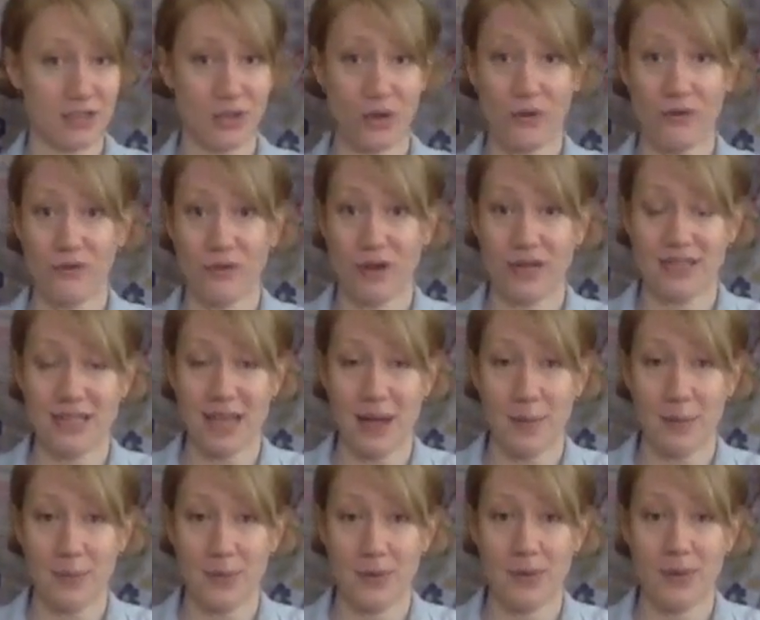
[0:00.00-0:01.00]
So for
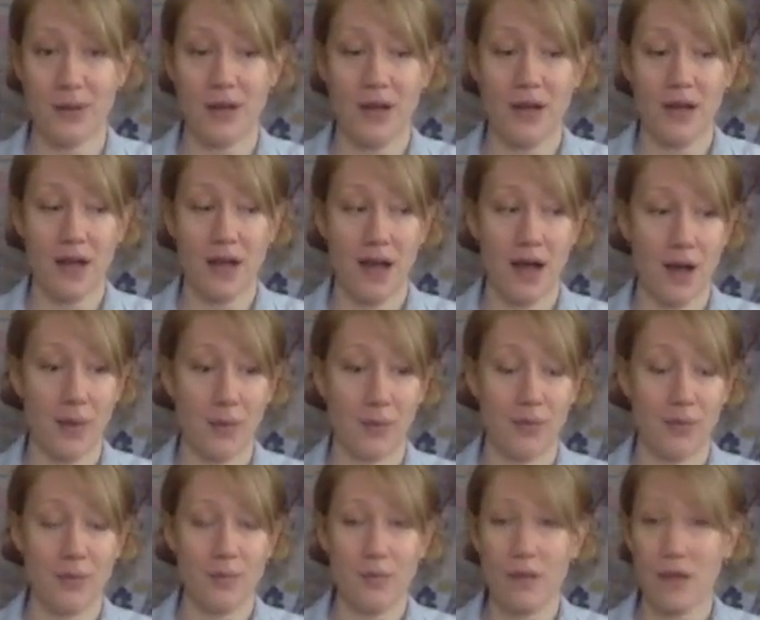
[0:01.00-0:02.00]
example,
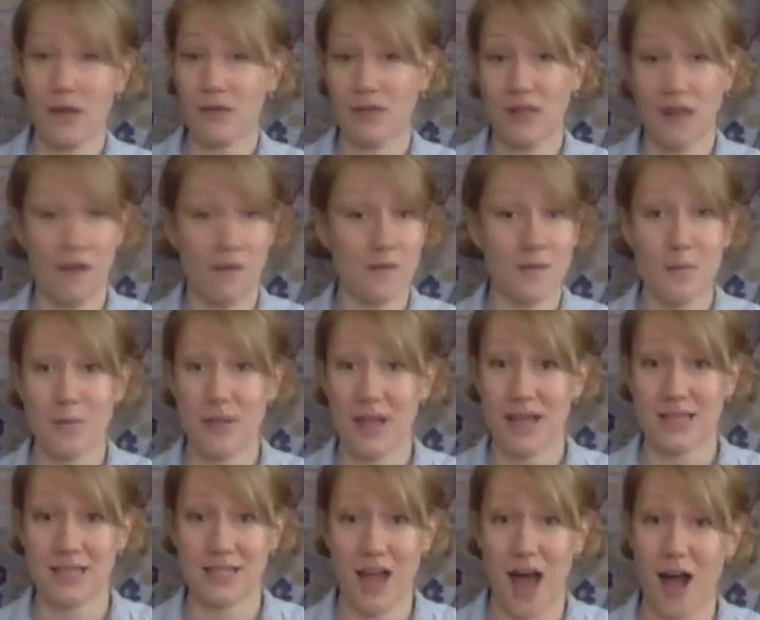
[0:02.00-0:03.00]
people that love to
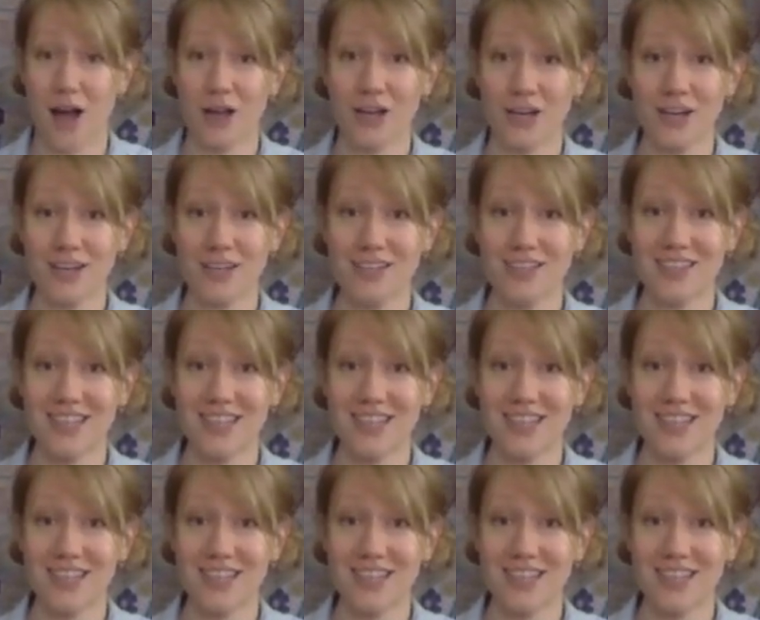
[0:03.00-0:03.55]
play soccer